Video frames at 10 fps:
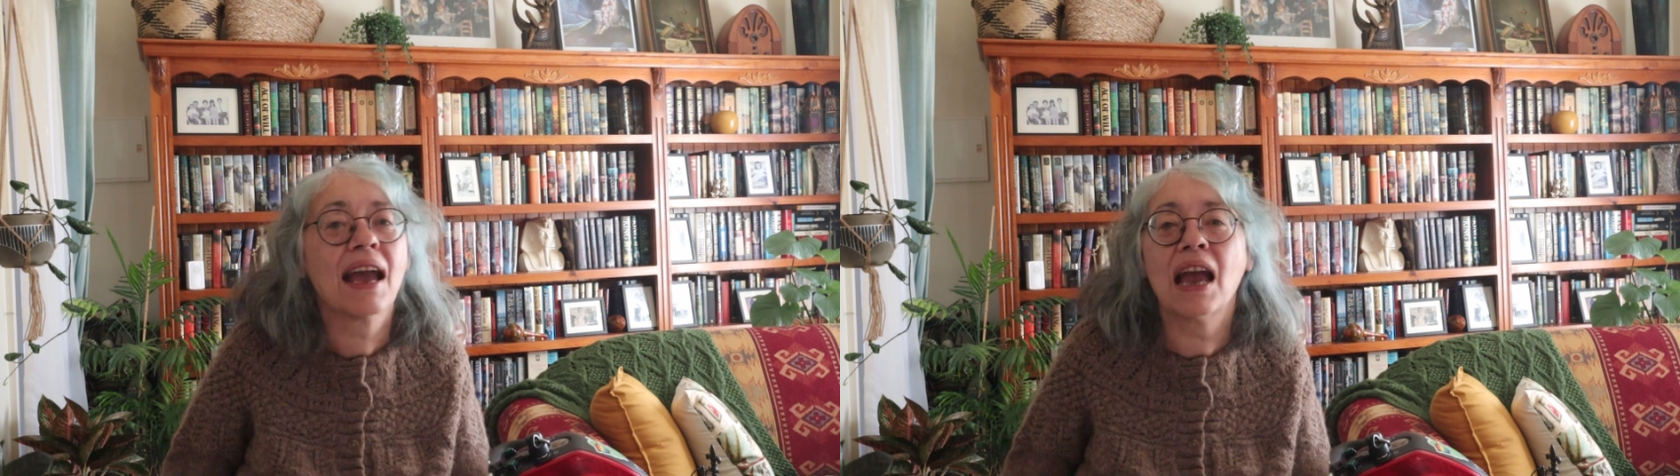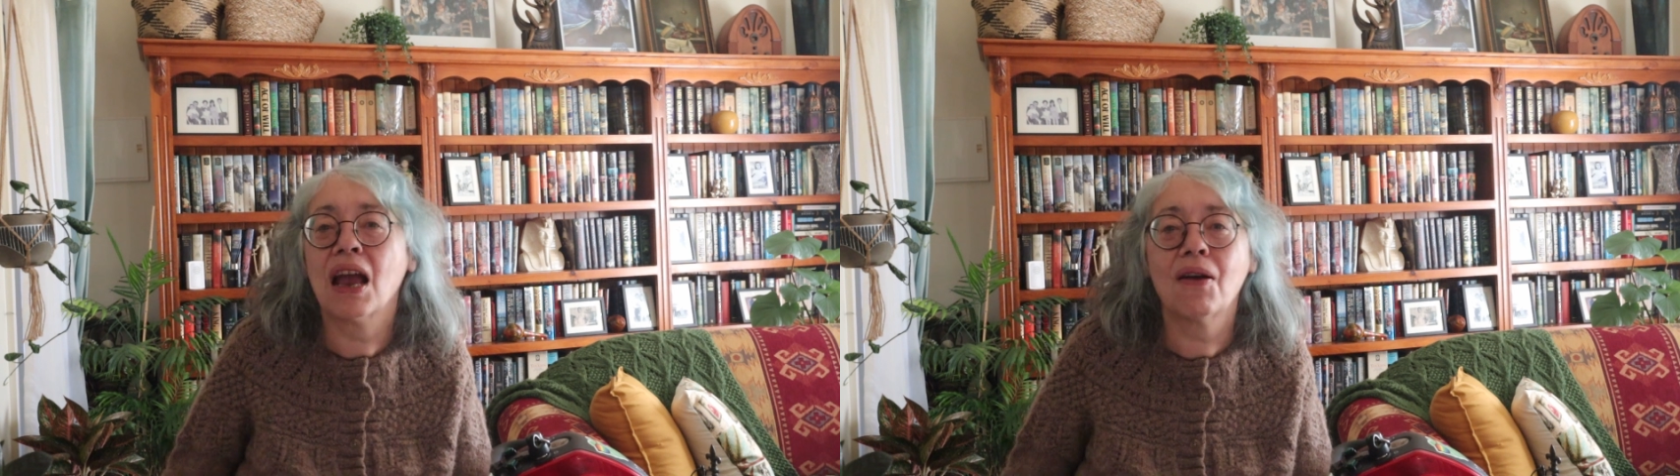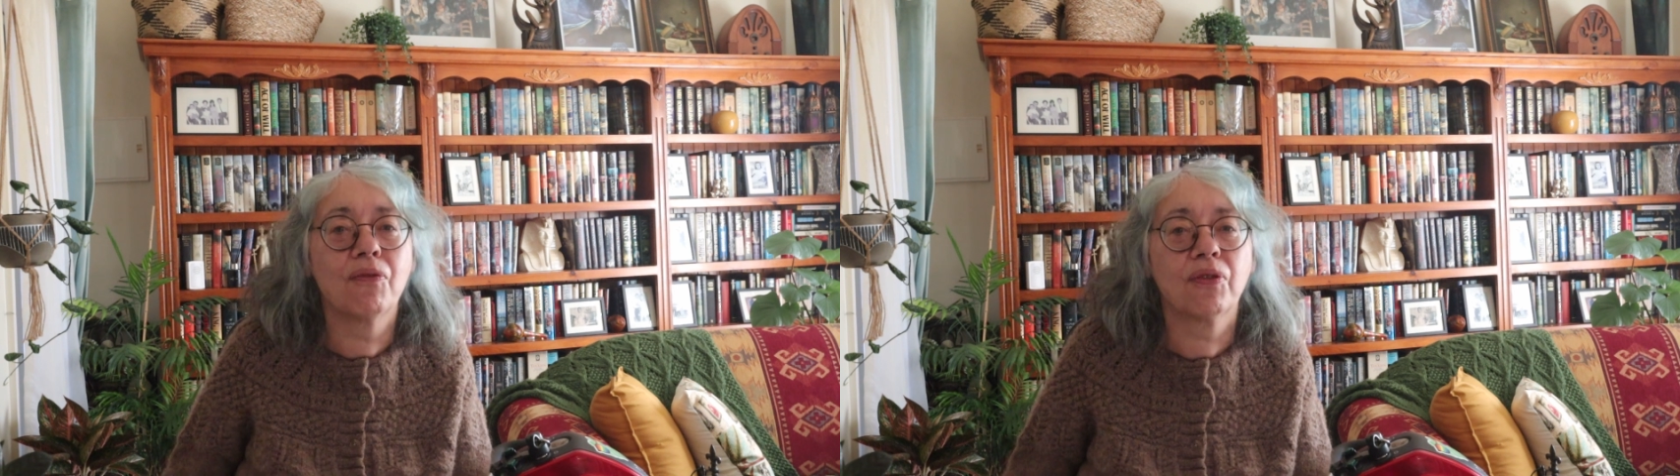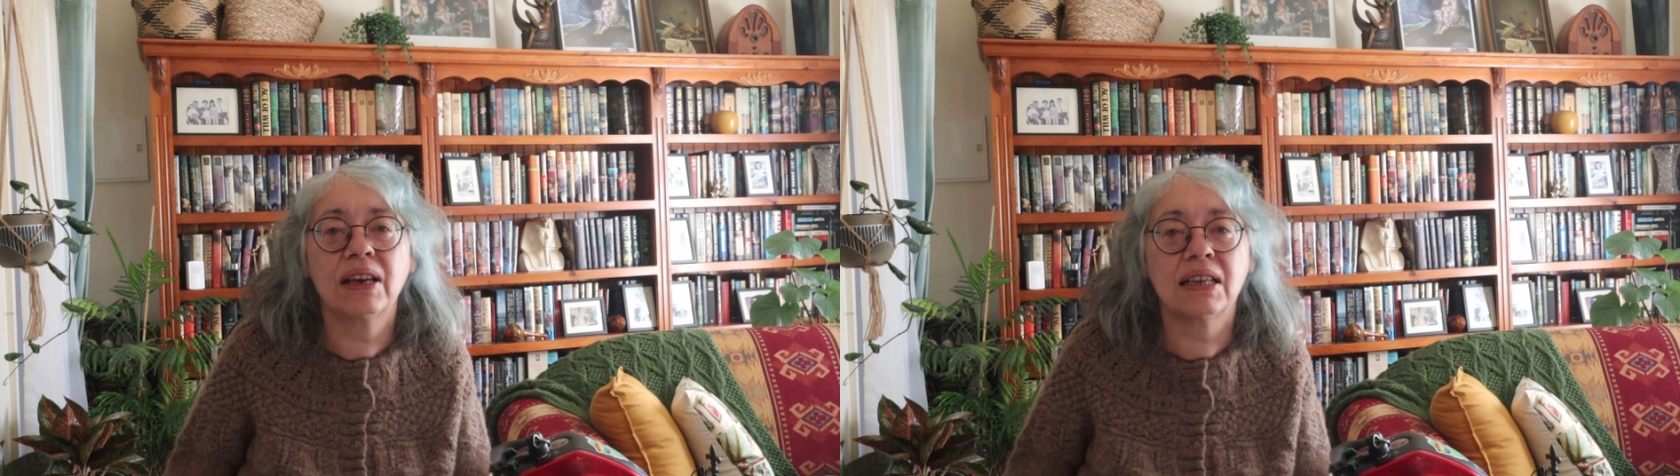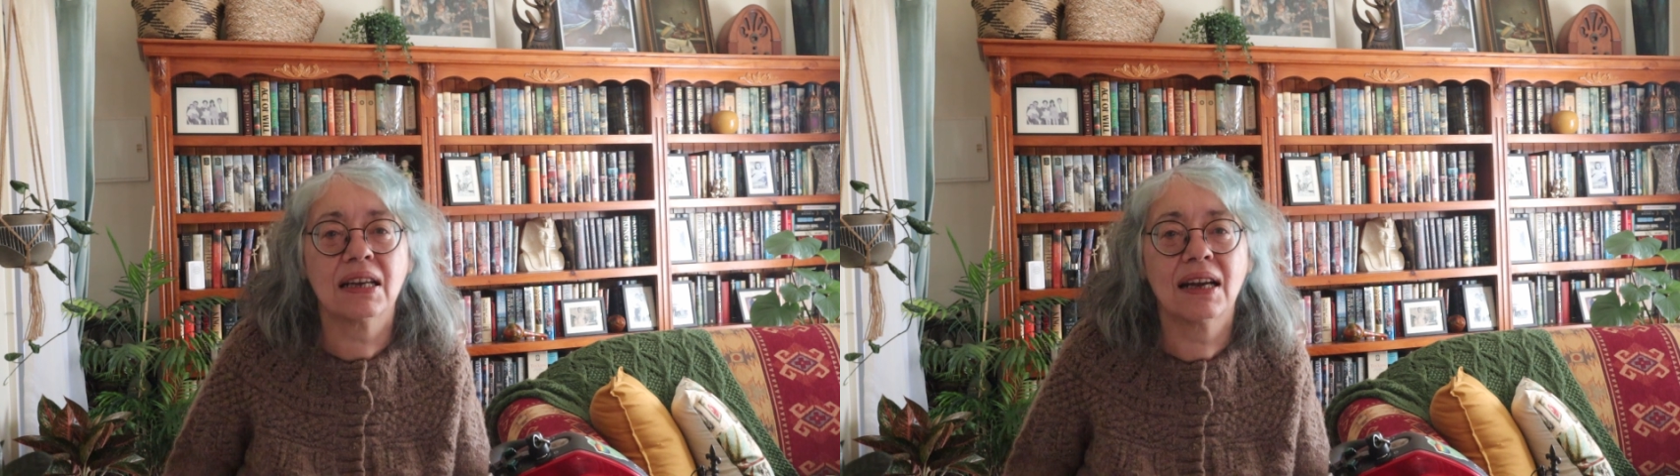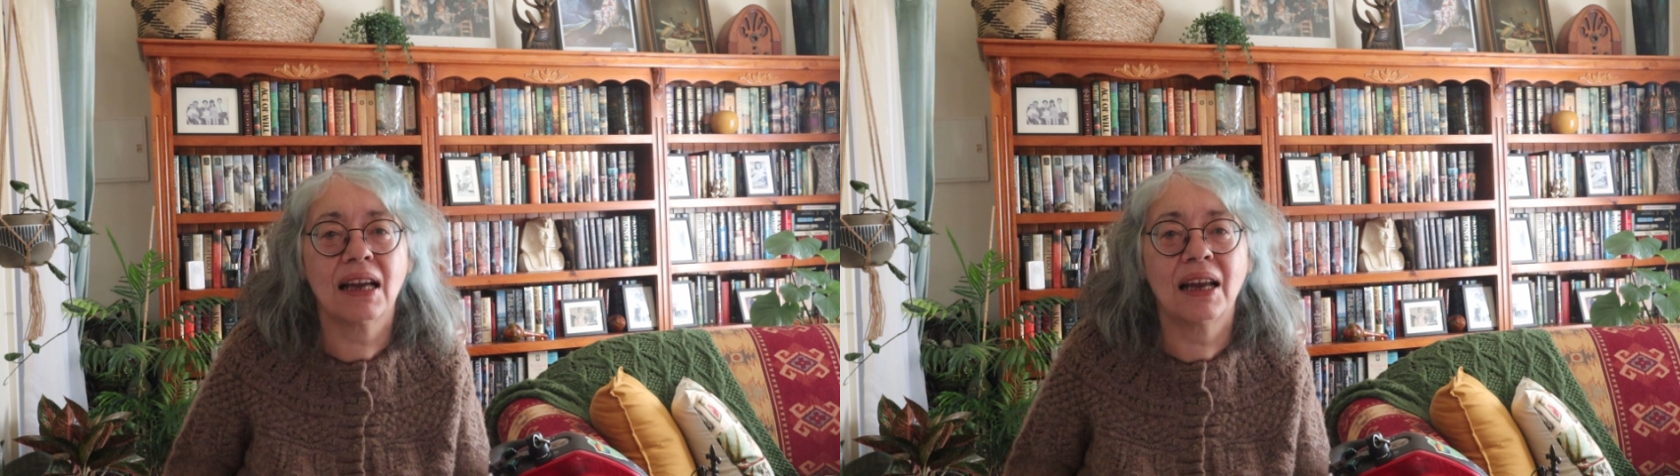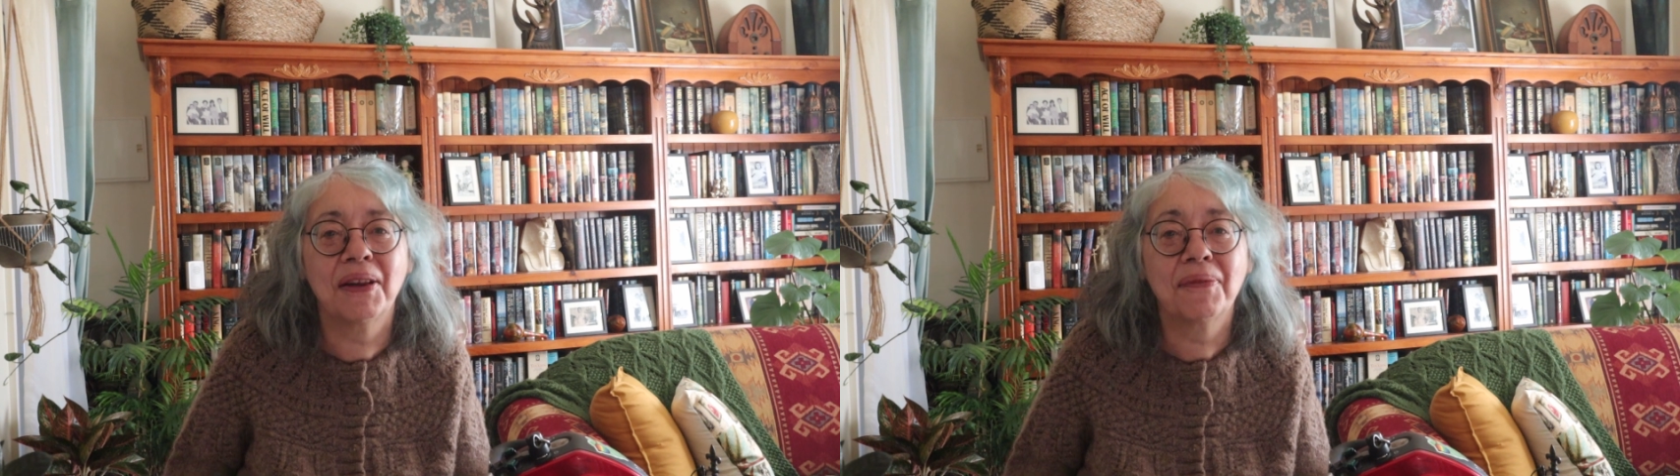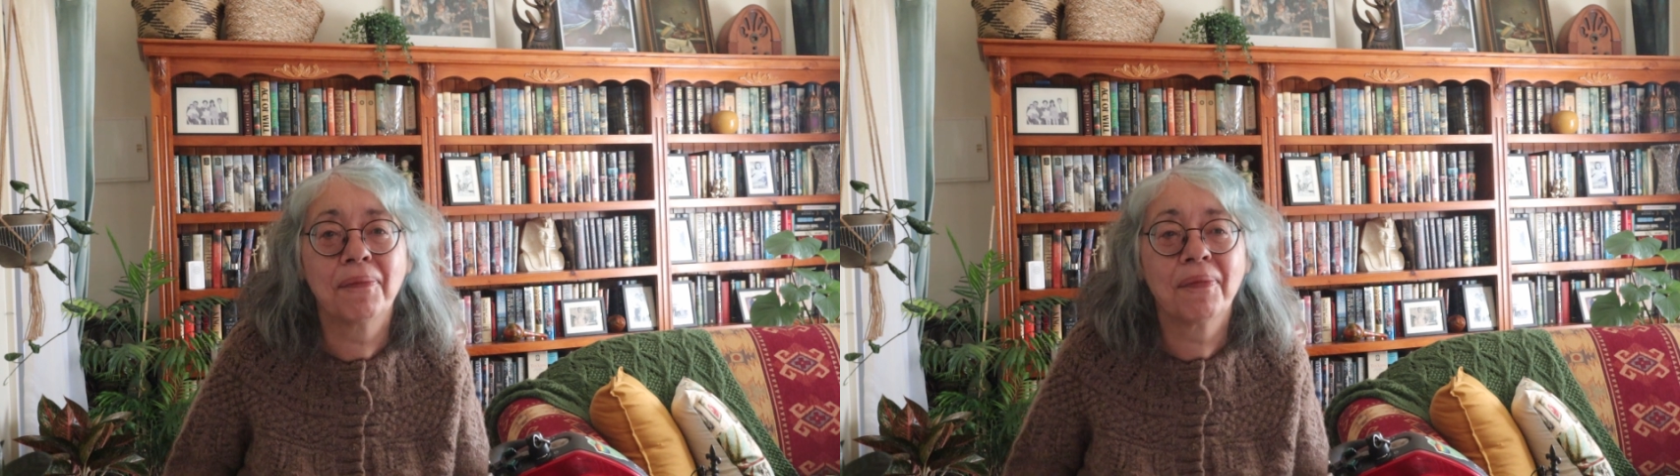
every day.